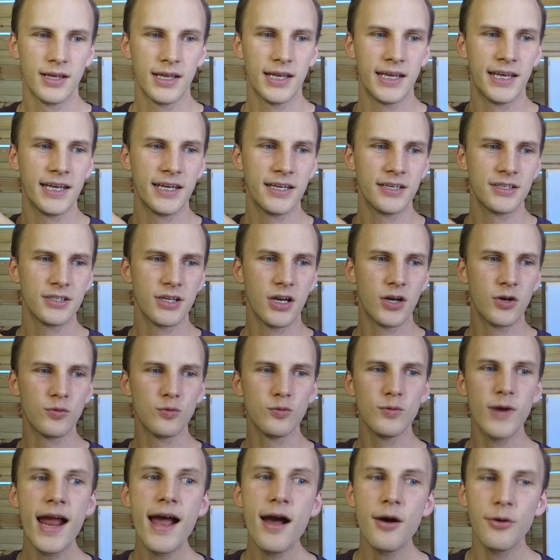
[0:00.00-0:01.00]
And a
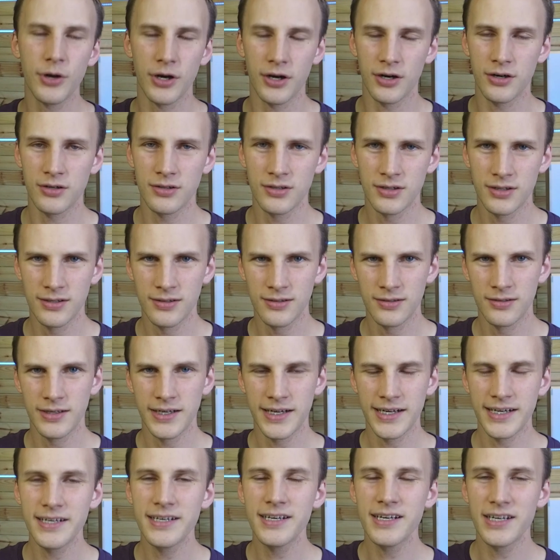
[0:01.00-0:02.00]
router,
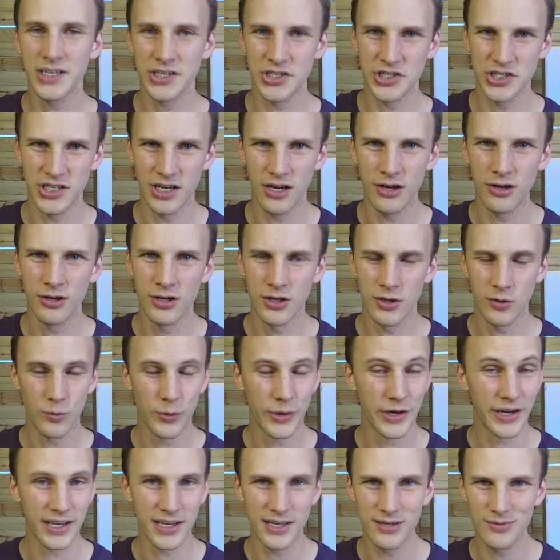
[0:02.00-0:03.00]
in a nutshell,
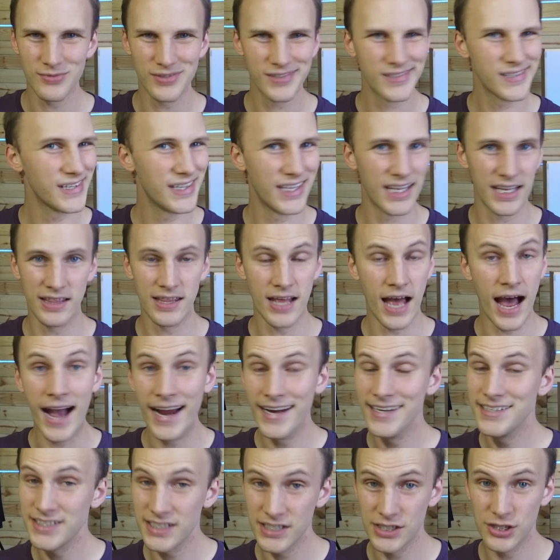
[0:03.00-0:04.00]
when it comes to the
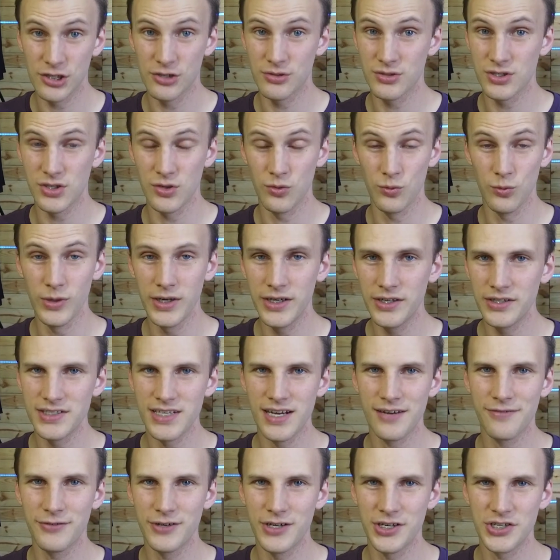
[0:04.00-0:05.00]
IT terms, the real
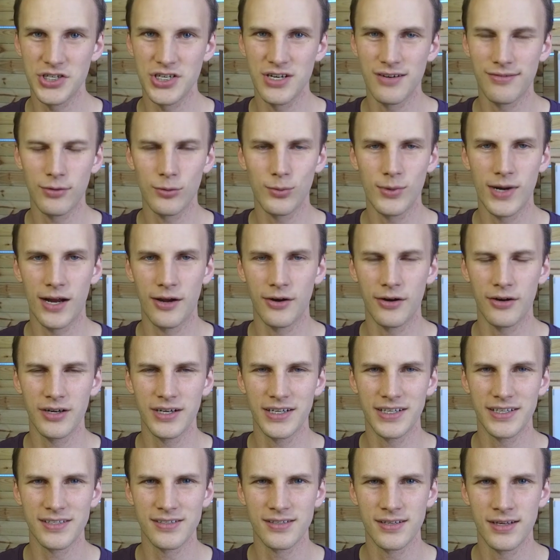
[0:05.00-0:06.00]
definition of a router
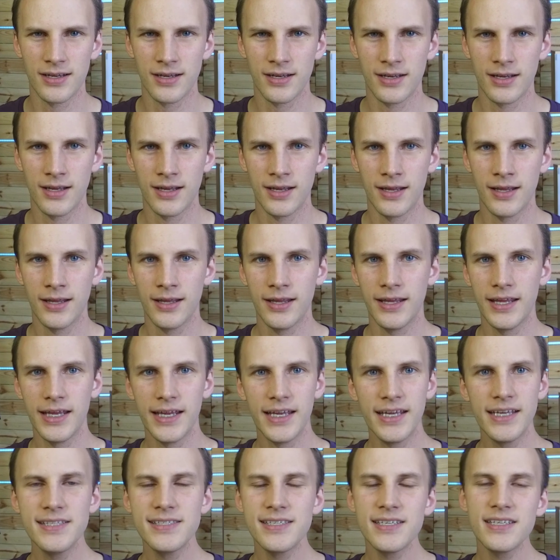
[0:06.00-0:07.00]
is,
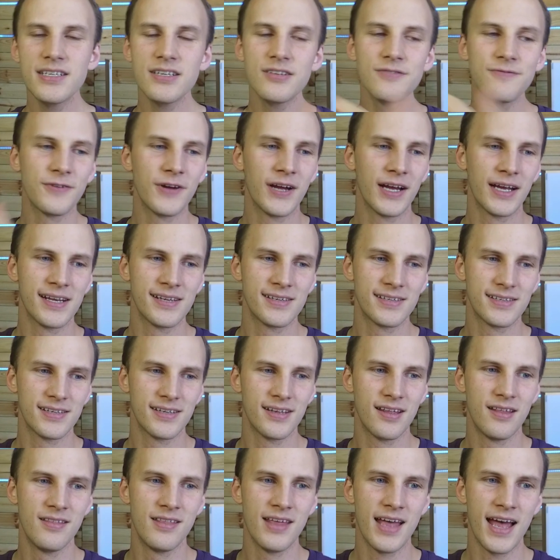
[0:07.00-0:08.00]
it's a
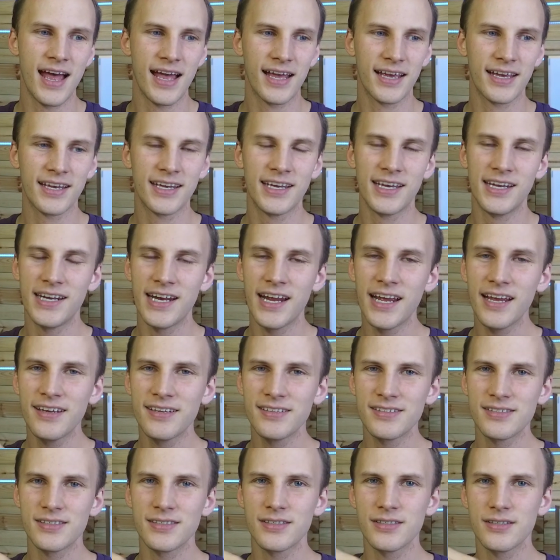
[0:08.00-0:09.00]
device that
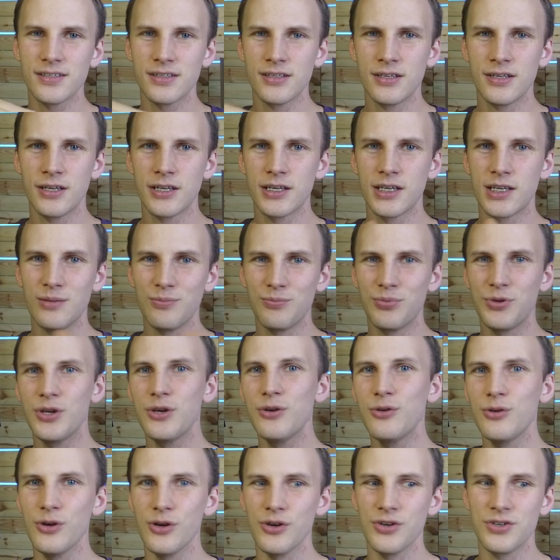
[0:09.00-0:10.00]
connects
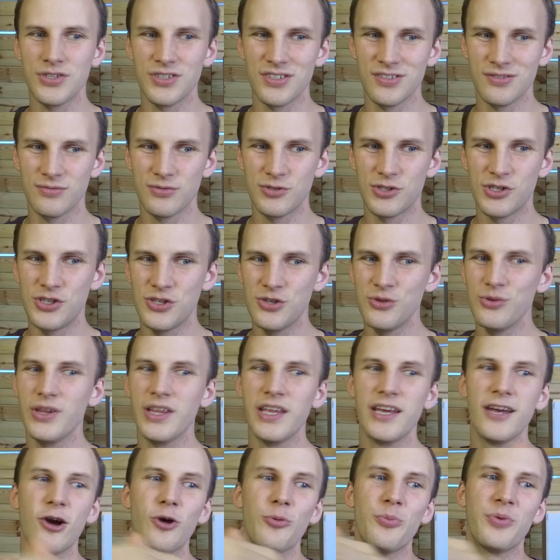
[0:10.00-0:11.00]
computers to
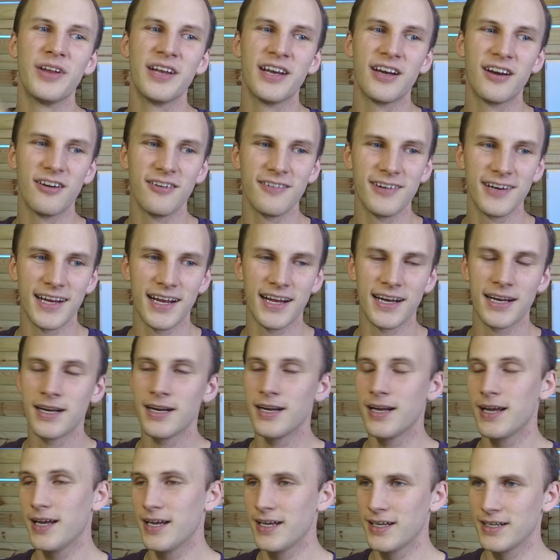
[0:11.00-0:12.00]
the open internet.
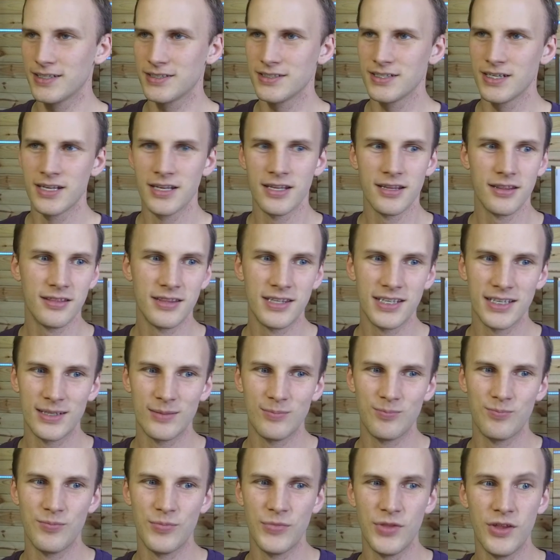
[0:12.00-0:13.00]
And
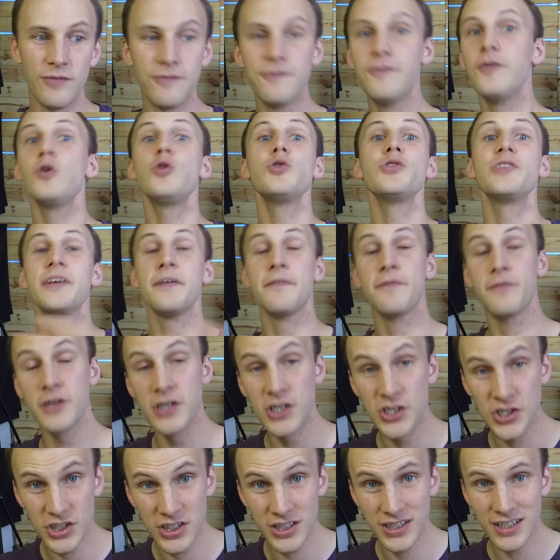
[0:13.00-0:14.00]
the full
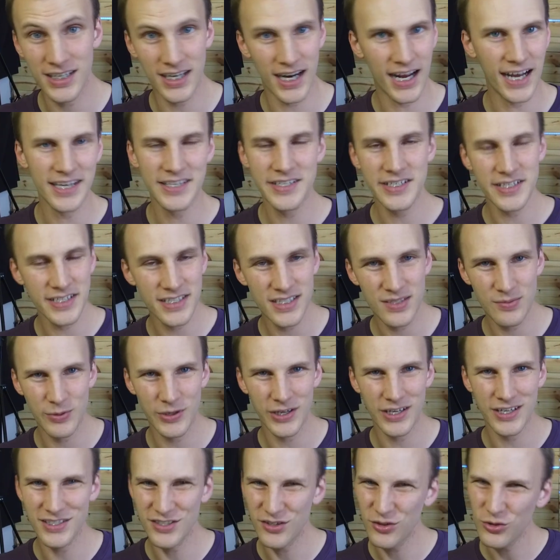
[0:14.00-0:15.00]
definition in IT
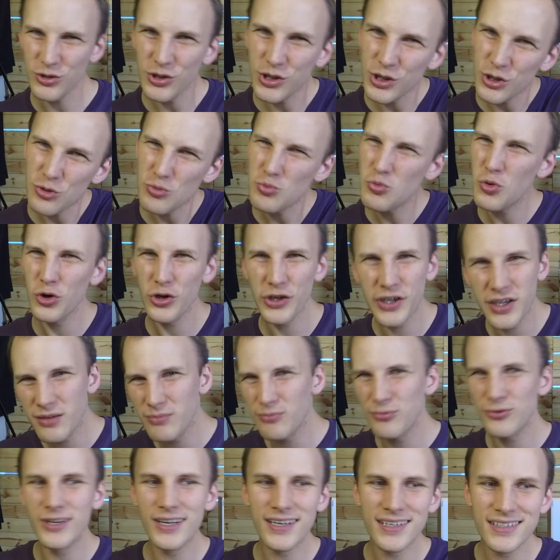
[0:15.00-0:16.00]
speak is a little more
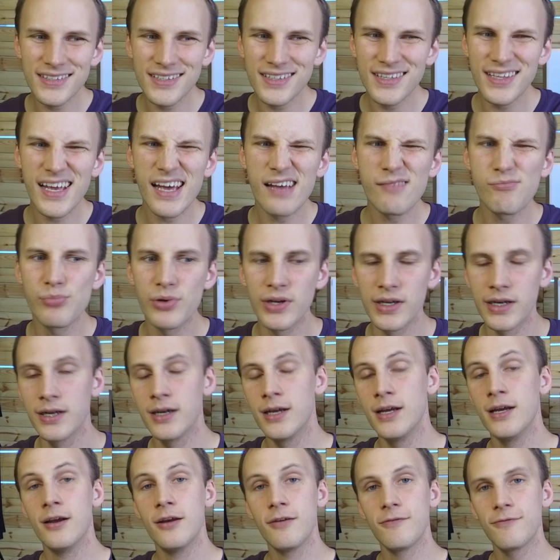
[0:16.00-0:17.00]
complex than that, but
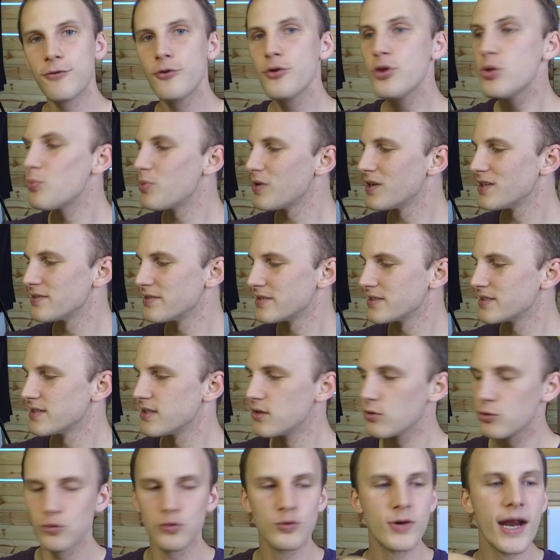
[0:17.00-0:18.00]
for the basics,
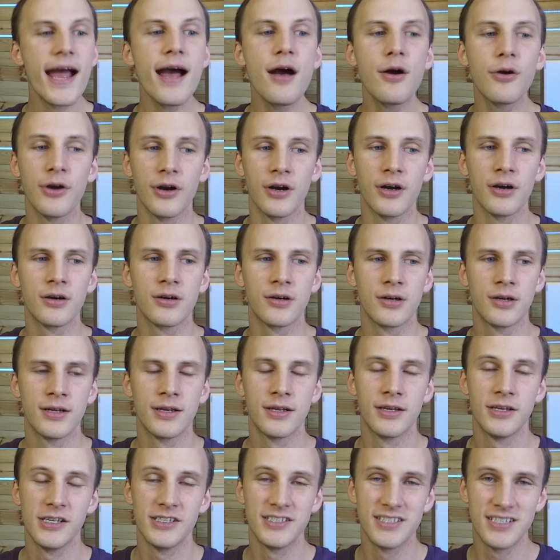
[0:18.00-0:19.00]
the router
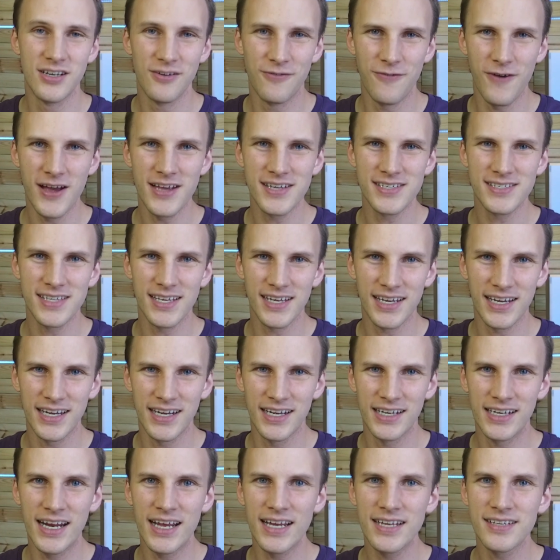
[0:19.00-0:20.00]
is a device that
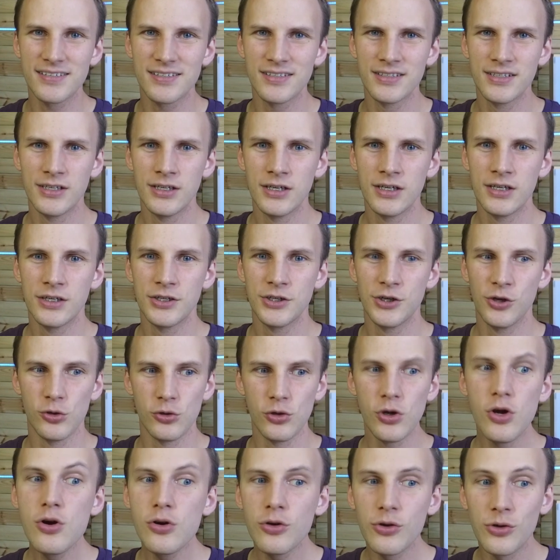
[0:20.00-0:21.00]
connects your
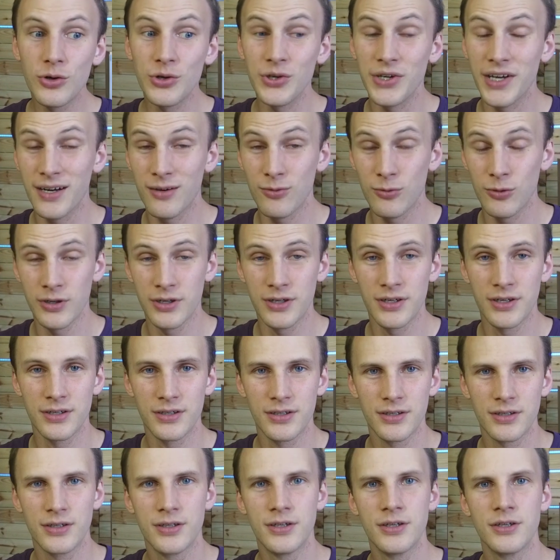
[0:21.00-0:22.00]
local network
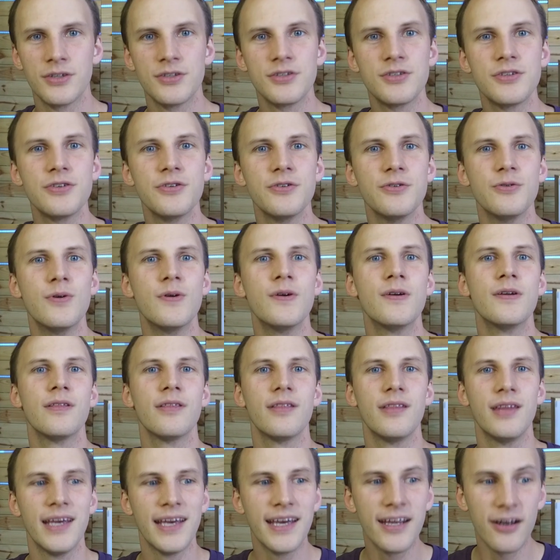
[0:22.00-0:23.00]
to
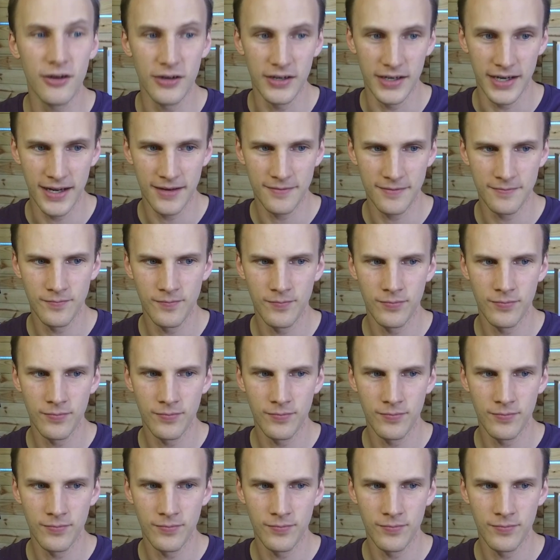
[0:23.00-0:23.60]
the internet.